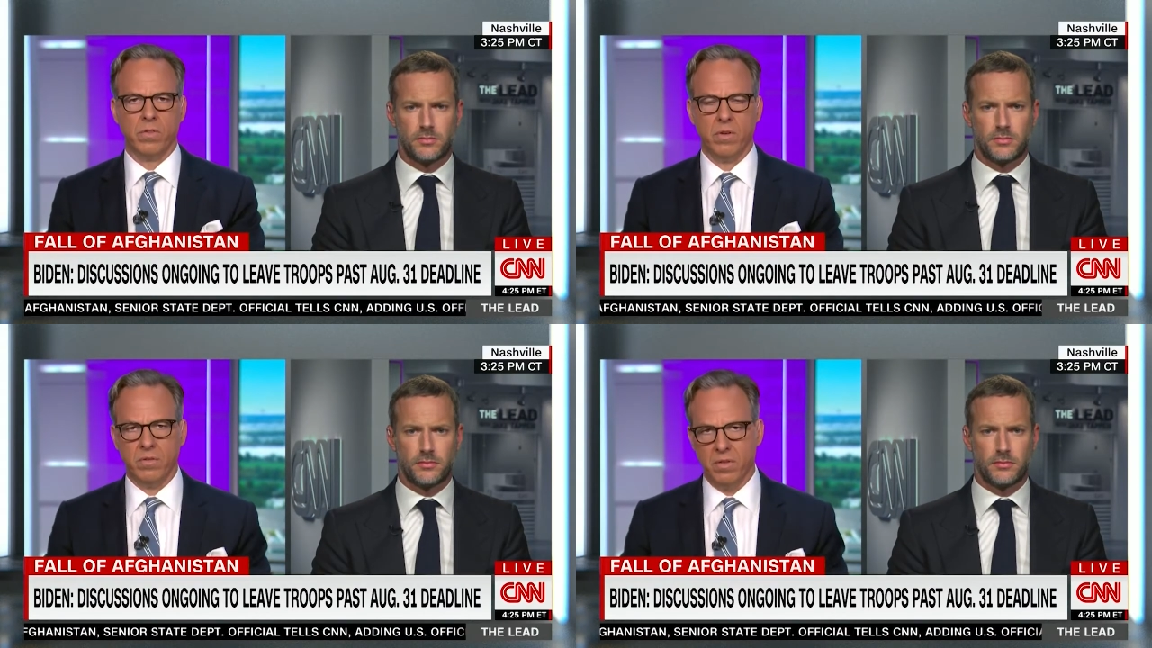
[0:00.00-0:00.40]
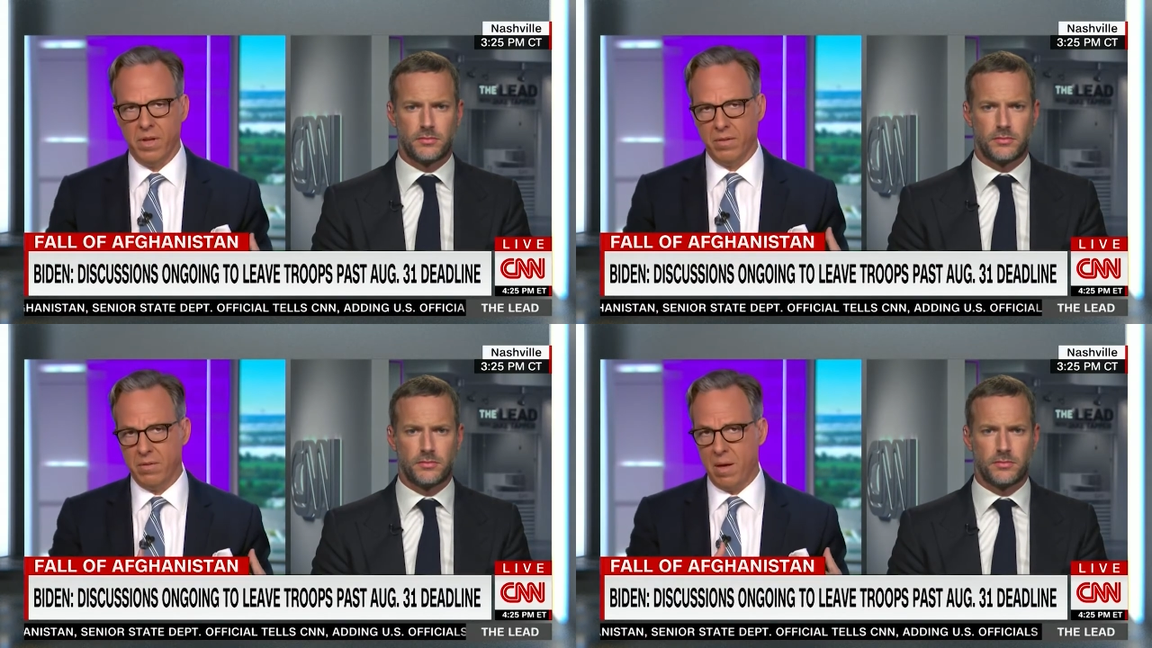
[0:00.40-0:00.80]
Speaker 1: So, so,
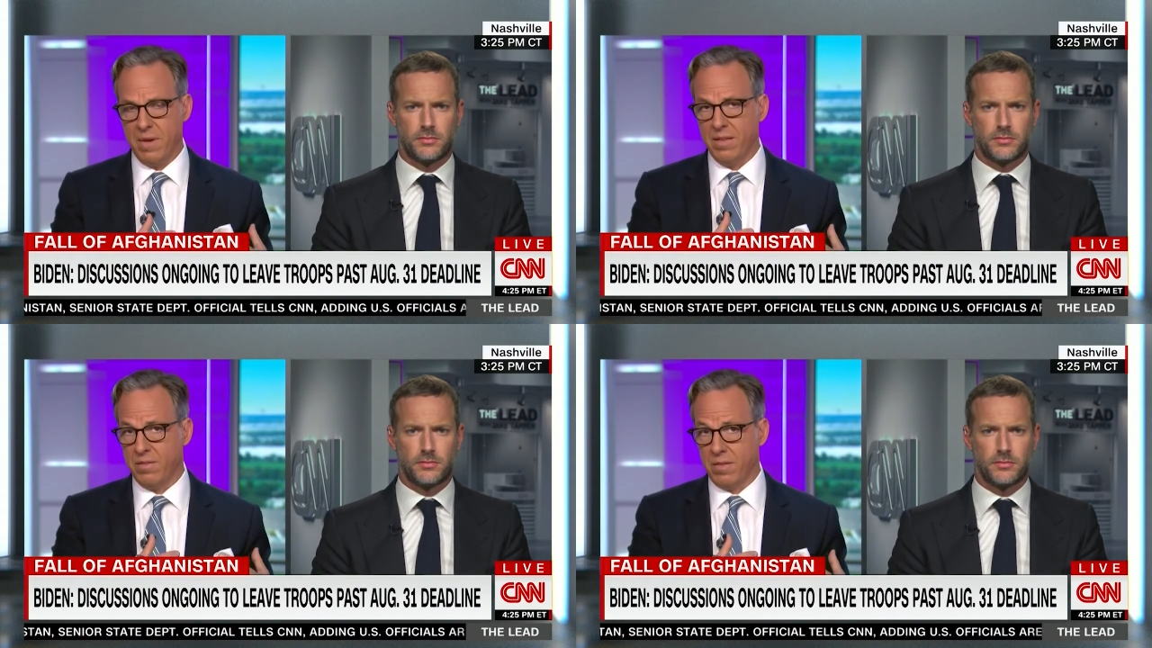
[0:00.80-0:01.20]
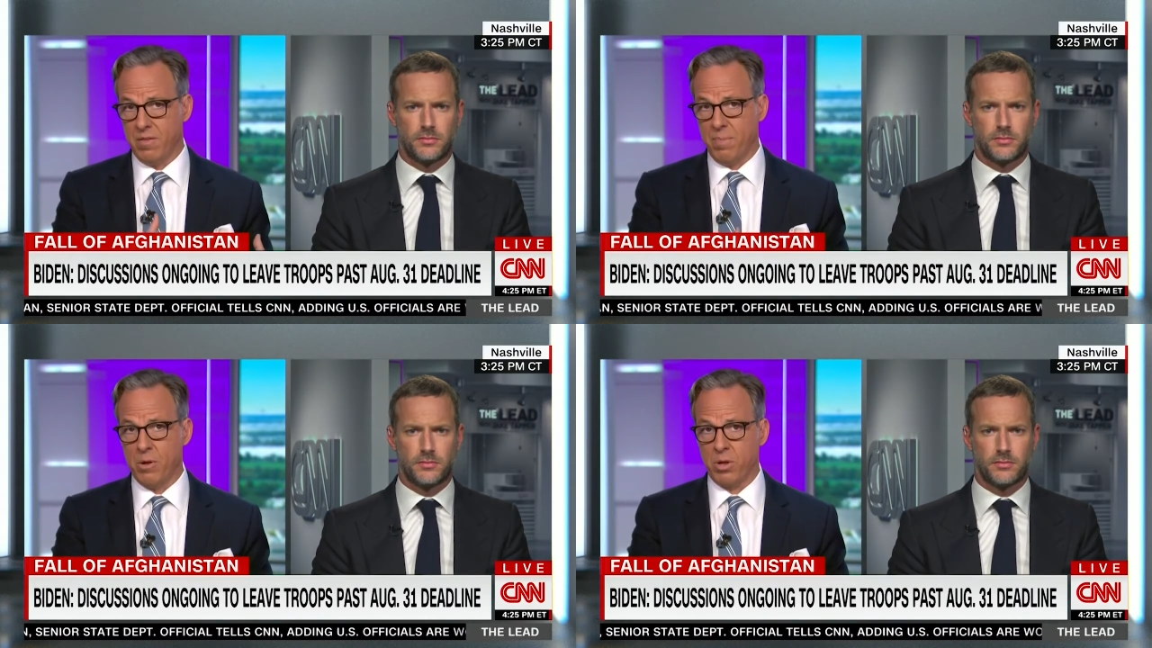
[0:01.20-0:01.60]
that, that means that
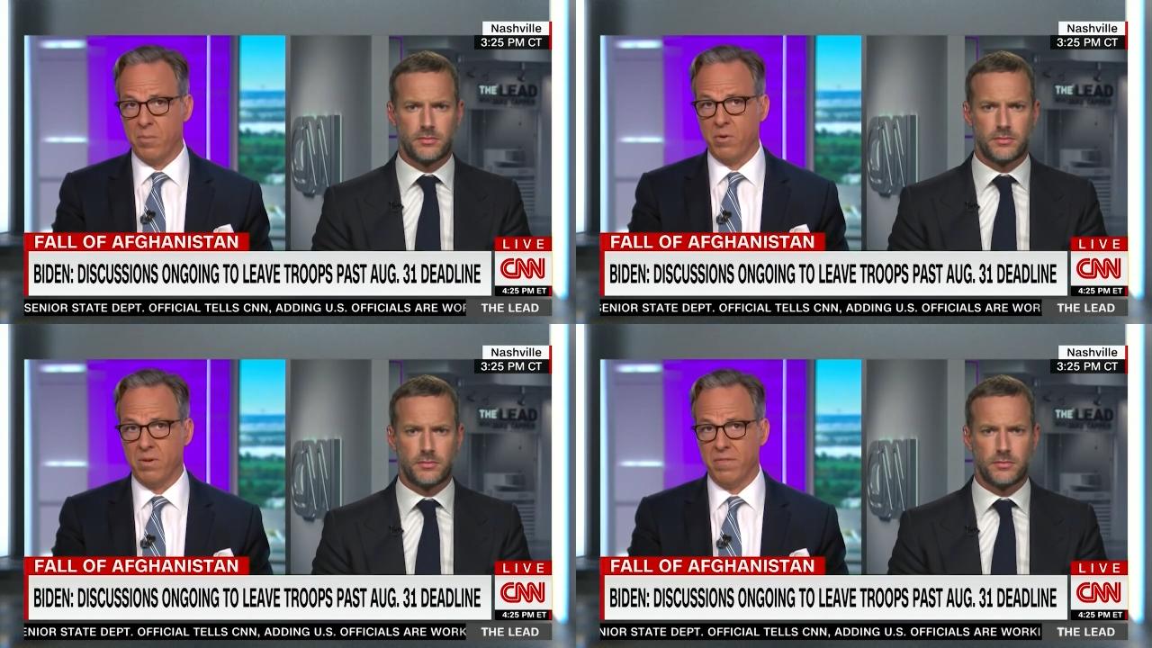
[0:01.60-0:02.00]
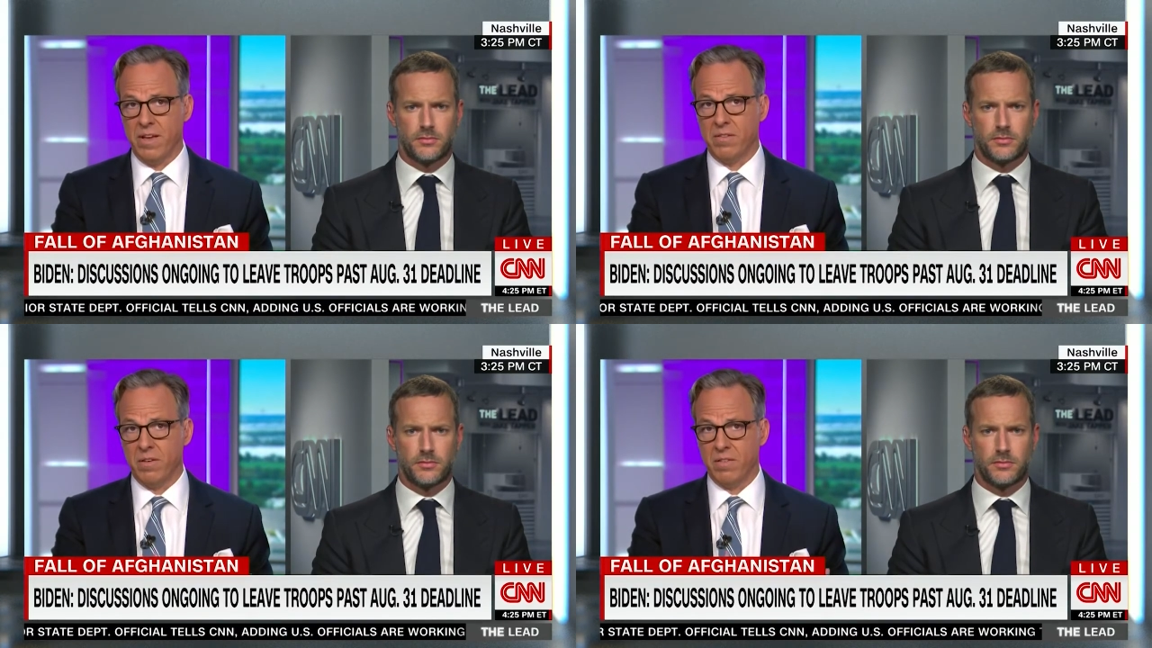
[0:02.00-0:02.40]
the special immigrant
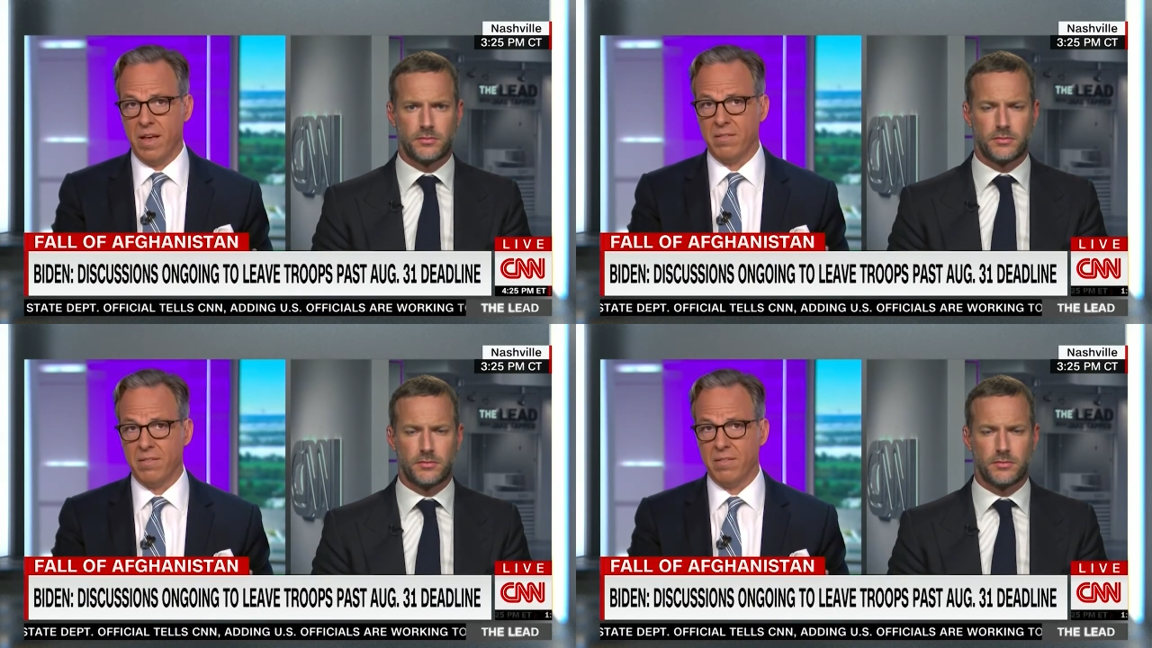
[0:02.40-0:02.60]
visas, the